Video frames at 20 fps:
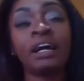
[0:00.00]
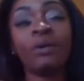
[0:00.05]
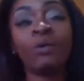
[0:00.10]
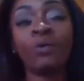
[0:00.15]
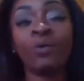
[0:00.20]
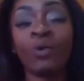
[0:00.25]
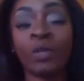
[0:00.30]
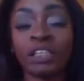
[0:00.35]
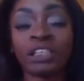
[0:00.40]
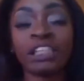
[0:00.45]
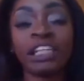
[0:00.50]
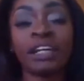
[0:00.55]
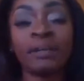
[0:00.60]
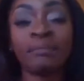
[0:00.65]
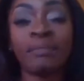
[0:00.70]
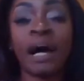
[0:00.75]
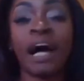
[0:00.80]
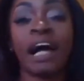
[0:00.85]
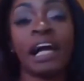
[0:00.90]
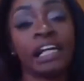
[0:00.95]
was
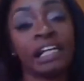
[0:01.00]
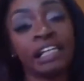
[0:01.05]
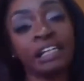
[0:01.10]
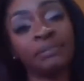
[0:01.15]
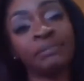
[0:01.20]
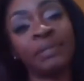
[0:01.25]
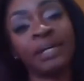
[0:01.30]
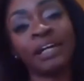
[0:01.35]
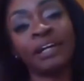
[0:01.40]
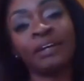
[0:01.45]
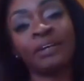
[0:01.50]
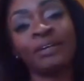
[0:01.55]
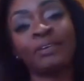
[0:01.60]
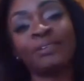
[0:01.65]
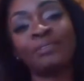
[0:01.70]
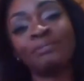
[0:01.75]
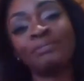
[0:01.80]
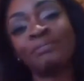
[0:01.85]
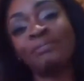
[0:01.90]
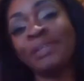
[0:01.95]
in my
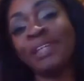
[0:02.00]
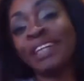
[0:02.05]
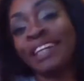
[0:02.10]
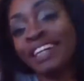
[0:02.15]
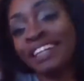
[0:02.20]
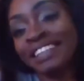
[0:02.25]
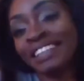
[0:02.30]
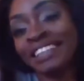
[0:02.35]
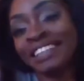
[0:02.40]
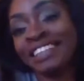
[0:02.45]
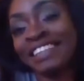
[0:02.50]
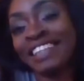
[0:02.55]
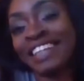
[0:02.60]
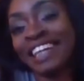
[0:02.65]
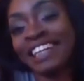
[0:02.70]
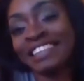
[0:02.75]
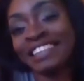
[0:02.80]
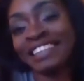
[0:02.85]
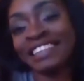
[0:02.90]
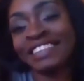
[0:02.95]
email because
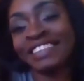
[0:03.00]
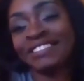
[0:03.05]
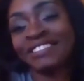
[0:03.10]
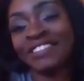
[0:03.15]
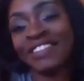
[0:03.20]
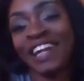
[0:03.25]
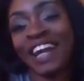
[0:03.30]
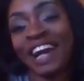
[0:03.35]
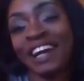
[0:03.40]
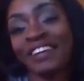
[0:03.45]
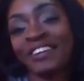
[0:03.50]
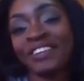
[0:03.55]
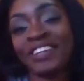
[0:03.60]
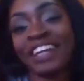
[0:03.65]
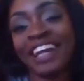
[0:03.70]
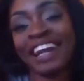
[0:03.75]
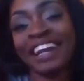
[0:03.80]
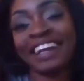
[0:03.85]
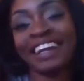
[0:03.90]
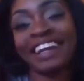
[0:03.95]
that's what I
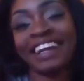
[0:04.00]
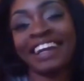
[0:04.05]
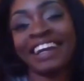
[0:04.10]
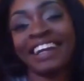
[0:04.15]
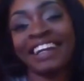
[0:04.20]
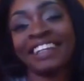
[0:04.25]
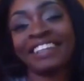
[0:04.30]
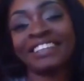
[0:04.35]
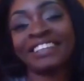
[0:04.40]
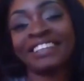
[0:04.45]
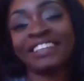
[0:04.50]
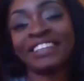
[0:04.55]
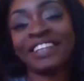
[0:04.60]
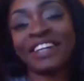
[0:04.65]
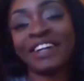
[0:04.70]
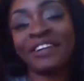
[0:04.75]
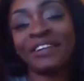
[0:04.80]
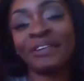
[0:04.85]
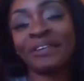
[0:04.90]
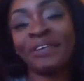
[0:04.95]
created it. And
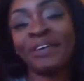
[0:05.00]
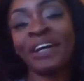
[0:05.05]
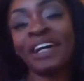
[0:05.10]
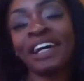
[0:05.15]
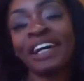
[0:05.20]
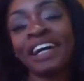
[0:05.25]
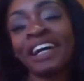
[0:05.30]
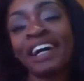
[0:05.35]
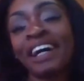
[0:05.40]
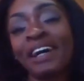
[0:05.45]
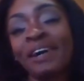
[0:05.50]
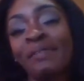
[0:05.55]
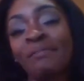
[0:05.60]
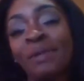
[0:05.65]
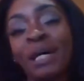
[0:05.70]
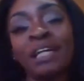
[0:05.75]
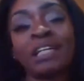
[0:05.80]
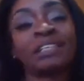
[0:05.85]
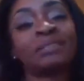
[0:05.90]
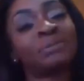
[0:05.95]
so
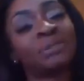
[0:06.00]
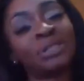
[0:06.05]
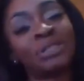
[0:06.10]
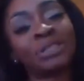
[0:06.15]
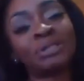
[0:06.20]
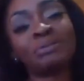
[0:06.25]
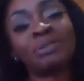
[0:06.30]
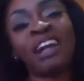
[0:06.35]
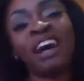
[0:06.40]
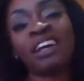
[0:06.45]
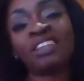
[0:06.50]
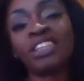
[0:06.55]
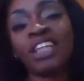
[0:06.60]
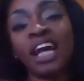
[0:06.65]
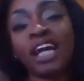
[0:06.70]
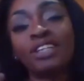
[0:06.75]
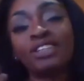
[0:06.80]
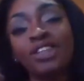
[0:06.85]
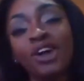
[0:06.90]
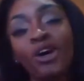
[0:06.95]
my husband used to be like,
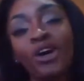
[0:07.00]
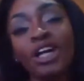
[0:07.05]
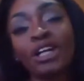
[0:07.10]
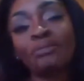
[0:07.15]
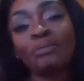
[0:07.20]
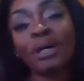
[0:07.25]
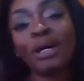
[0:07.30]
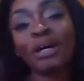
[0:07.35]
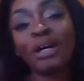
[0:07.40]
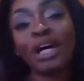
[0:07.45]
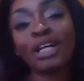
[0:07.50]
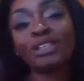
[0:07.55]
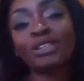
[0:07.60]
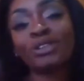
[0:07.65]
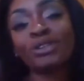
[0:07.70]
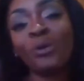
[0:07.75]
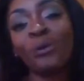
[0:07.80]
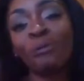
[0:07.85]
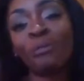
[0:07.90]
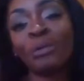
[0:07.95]
change your email, that's
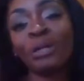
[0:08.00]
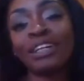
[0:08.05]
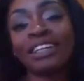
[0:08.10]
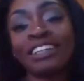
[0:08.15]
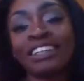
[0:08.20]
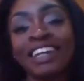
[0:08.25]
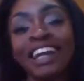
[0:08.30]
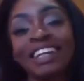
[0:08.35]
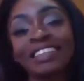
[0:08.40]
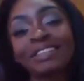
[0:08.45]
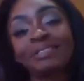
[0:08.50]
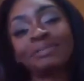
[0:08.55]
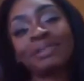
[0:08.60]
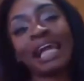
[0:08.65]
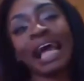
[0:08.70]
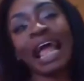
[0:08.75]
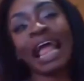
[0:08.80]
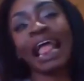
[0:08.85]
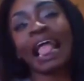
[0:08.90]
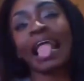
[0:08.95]
stupid. And I just be
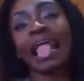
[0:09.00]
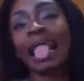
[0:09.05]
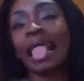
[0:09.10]
like,